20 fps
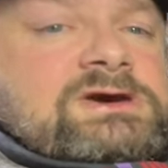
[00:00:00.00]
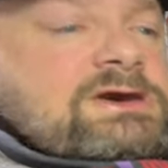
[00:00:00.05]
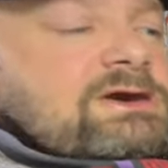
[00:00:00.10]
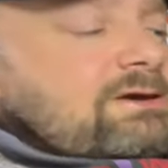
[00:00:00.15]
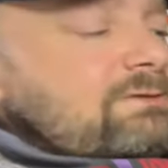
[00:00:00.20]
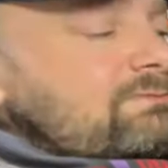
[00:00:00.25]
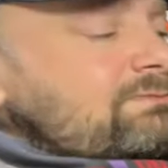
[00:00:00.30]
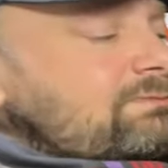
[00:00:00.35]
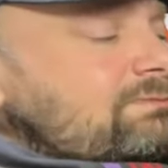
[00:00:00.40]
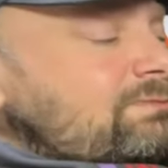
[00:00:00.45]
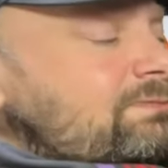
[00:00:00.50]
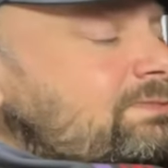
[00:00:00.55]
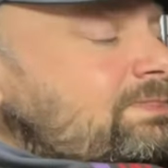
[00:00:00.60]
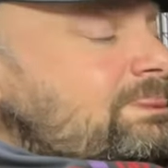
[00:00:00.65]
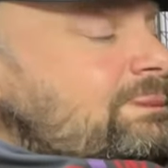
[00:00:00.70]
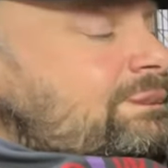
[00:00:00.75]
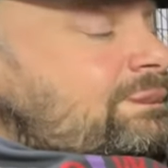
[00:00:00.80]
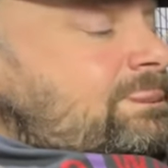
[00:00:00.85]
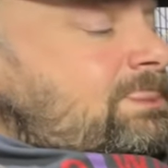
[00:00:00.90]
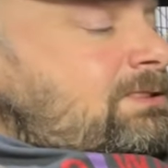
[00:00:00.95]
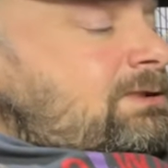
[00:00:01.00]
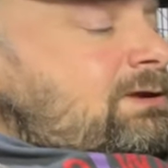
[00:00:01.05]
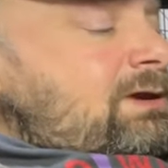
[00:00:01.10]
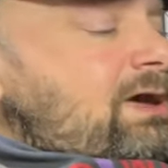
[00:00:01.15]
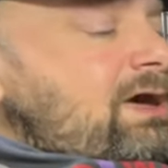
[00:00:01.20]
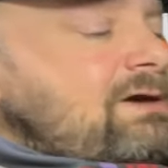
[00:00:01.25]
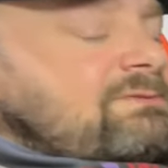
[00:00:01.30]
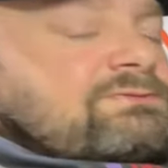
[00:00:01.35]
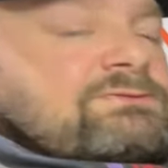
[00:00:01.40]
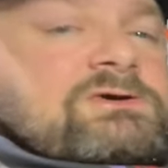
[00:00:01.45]
um,
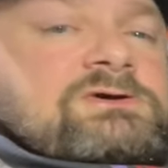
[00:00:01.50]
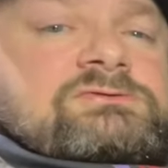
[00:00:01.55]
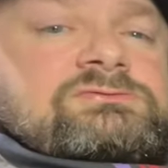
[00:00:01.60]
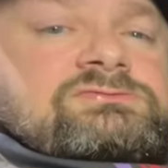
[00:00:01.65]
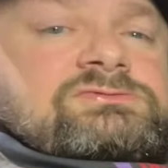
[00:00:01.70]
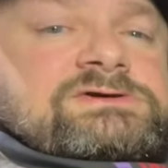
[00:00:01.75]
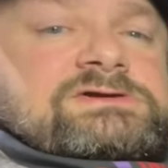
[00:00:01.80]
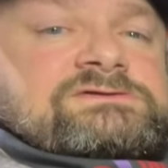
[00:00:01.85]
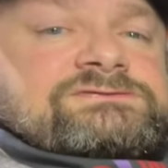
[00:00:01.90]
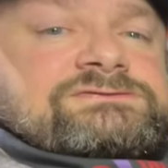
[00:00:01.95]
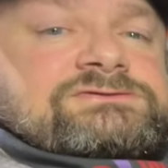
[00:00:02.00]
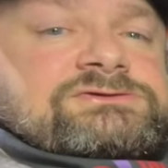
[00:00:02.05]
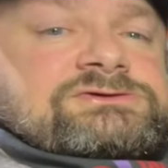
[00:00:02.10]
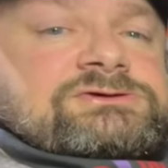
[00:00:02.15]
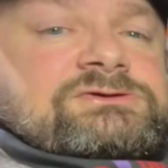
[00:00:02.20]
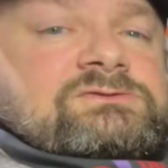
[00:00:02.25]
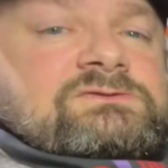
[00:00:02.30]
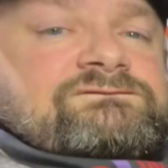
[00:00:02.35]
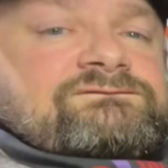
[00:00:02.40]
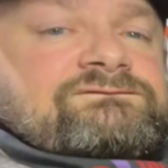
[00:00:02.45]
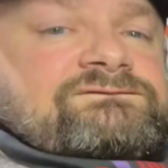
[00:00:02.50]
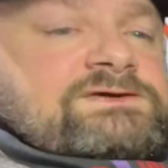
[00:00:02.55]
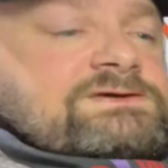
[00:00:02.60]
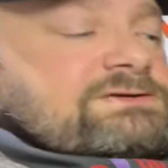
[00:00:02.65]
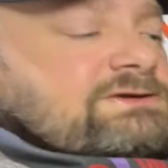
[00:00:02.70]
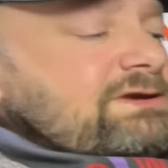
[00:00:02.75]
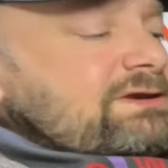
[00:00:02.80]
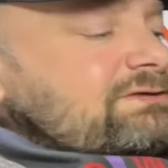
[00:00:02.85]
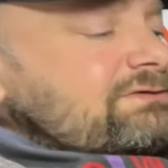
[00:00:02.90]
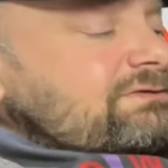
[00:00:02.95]
have a real secure
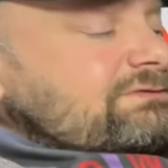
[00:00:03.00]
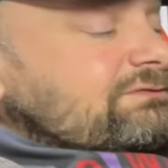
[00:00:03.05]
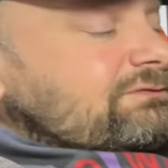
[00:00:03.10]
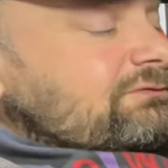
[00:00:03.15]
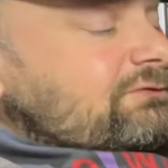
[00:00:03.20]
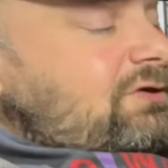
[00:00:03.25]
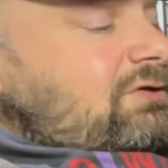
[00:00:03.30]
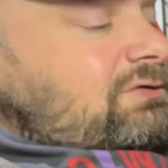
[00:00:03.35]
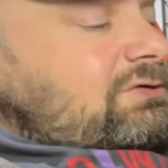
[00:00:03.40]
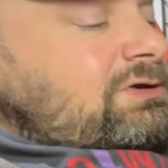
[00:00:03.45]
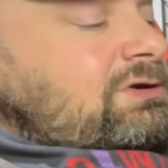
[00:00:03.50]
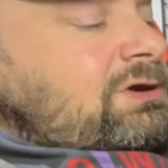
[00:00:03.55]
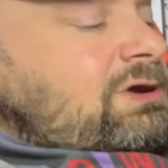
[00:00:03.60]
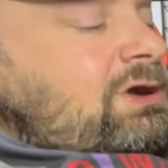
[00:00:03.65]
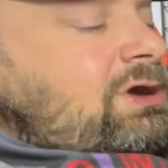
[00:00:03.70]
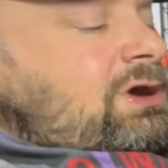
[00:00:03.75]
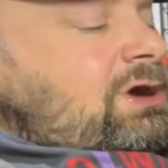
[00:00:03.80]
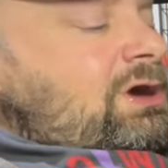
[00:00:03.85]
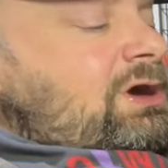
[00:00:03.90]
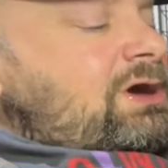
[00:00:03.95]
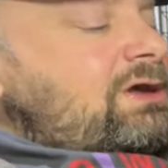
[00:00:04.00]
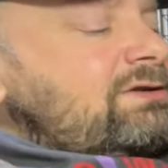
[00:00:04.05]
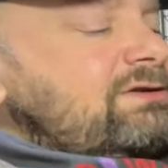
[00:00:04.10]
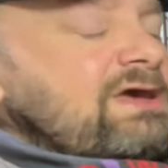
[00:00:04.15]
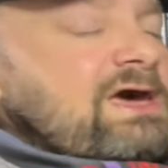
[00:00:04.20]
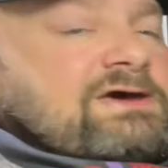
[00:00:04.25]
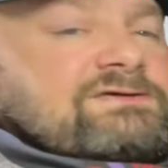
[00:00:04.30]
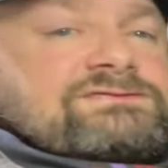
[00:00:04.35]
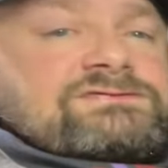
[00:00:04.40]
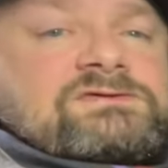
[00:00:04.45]
fit in the stock. And
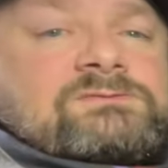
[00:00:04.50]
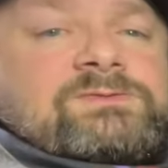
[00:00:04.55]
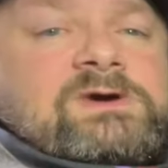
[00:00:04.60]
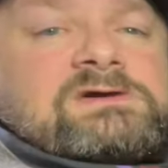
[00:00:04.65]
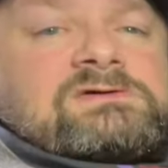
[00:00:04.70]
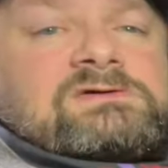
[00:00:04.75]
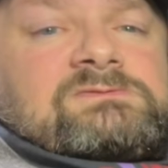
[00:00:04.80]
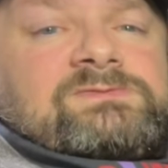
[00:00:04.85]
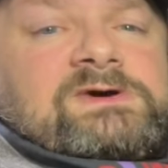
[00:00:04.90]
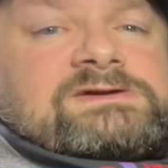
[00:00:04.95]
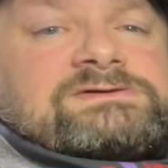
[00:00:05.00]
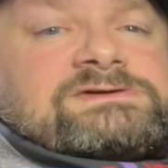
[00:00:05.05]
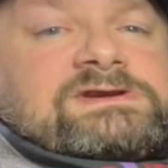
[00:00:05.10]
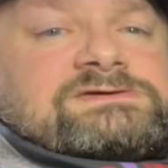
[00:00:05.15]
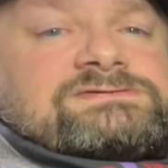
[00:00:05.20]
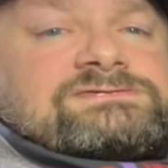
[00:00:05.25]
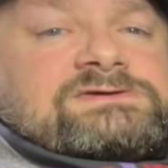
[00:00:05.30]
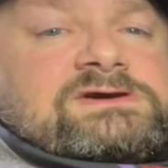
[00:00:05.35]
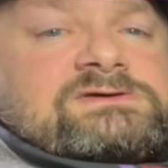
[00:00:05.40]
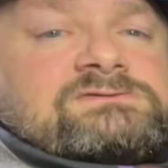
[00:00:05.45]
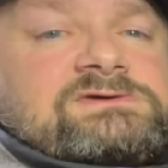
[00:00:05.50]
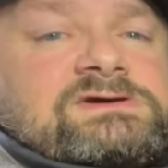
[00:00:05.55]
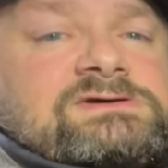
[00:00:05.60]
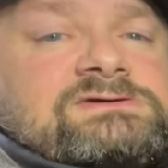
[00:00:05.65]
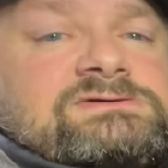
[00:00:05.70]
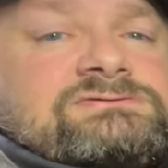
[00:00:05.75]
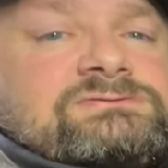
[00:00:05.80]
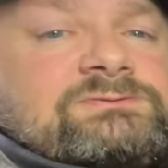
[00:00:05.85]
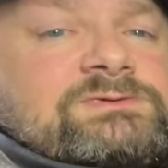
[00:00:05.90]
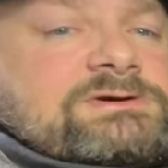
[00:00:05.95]
as the barrel band, etc.,
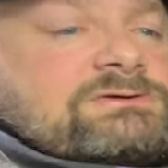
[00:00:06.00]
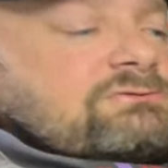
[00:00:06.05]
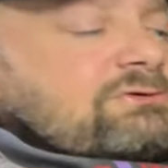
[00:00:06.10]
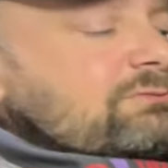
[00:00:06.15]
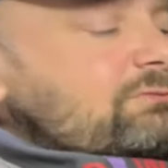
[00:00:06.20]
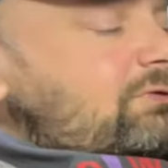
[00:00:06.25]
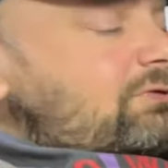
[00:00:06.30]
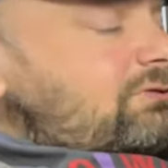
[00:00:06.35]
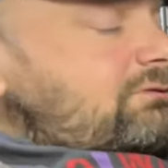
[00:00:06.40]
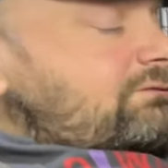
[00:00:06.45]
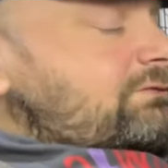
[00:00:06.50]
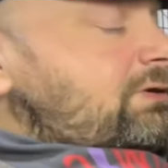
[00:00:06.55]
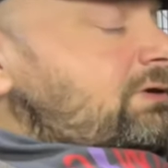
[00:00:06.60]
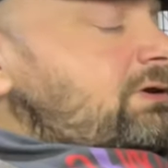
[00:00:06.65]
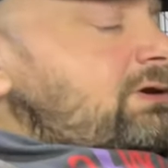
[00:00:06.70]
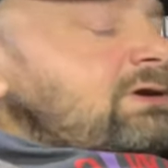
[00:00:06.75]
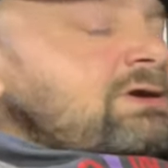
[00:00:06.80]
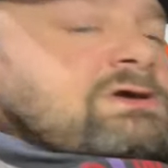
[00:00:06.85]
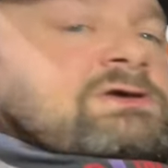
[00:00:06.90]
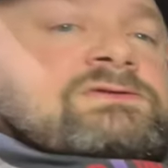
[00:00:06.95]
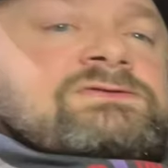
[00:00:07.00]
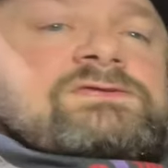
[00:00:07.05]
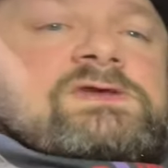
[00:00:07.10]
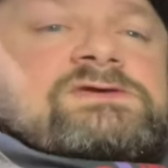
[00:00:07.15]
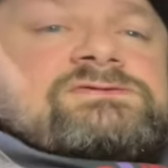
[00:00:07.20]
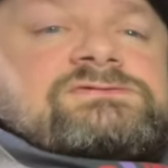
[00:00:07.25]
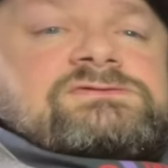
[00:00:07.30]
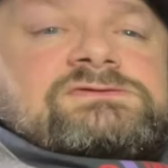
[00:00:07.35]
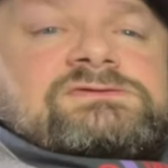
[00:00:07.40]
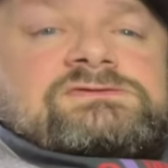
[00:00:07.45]
is being removed,
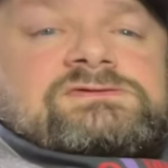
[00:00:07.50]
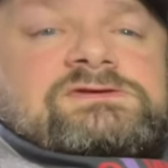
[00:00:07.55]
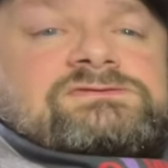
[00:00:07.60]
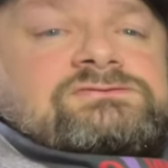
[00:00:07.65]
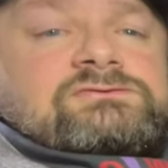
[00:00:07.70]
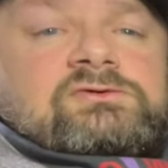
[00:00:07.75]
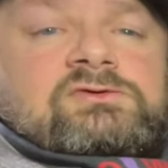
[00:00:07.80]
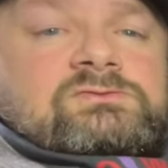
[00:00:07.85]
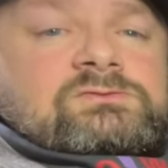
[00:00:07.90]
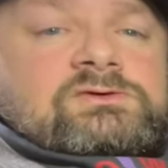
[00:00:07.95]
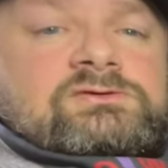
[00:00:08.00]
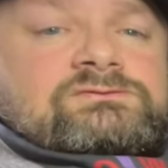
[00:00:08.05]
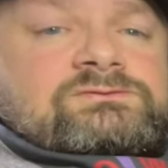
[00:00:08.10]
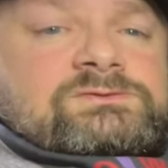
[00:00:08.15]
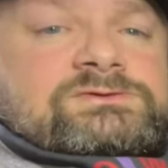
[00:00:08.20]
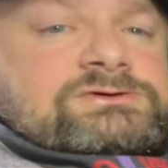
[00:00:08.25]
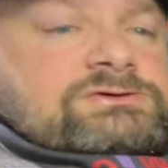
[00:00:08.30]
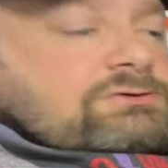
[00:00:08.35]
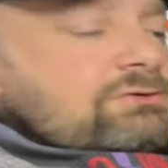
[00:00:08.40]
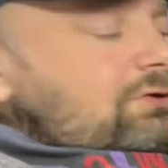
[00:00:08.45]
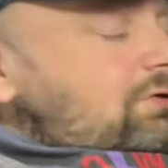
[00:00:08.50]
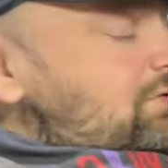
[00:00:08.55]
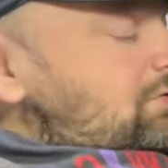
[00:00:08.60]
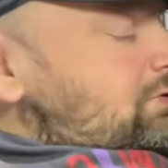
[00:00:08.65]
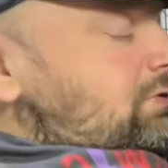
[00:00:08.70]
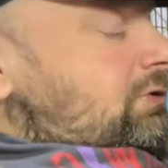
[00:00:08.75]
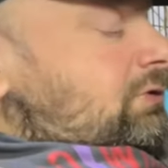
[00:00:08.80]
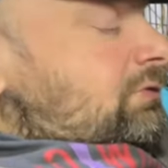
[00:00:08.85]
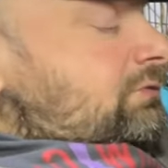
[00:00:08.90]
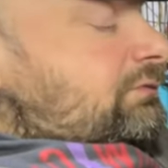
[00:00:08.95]
there's, there's no movement at
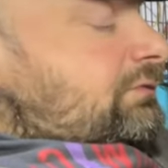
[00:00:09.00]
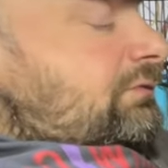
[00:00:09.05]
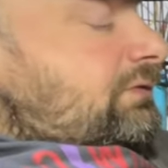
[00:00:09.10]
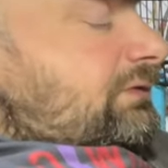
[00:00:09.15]
all. So